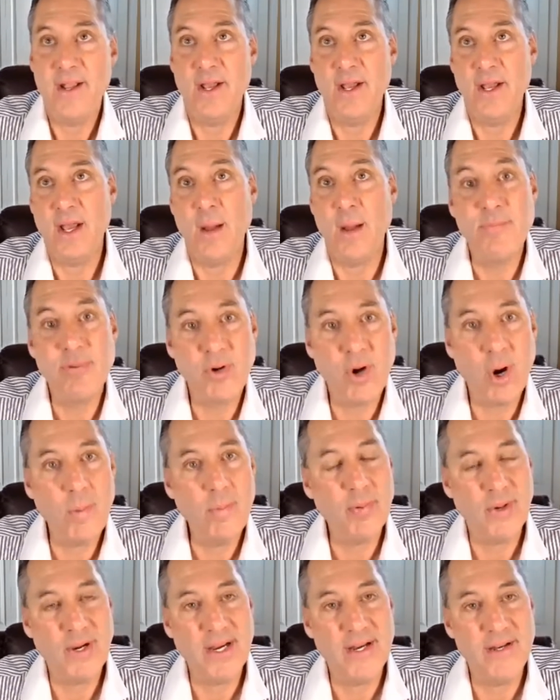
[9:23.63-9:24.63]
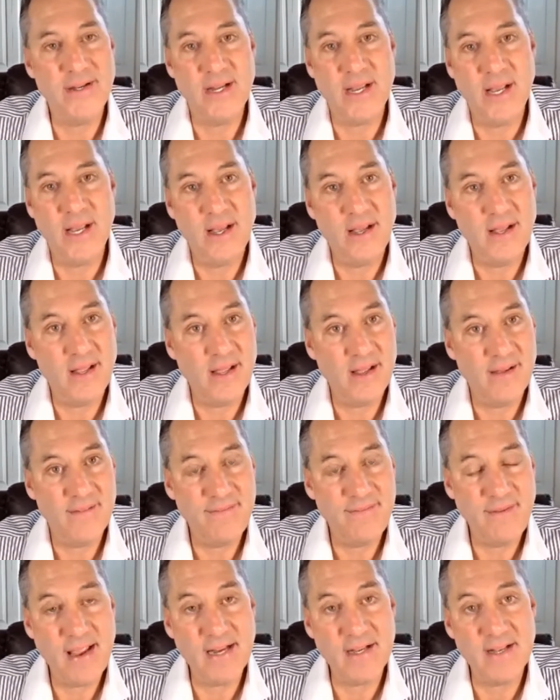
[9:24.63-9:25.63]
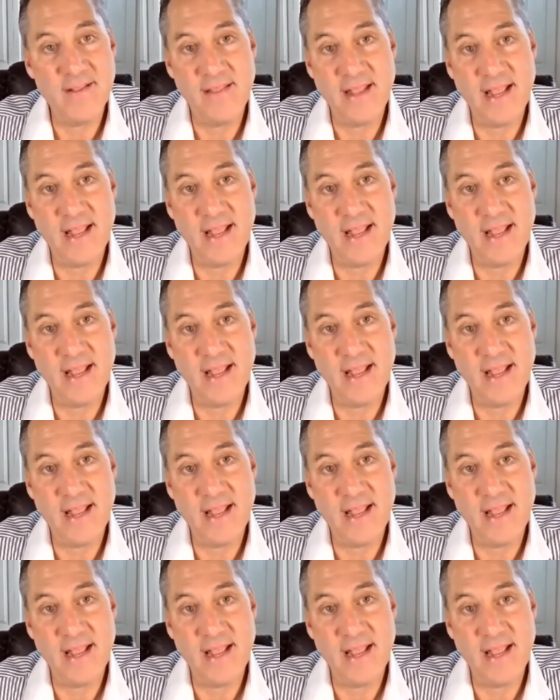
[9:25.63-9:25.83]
appropriate effect,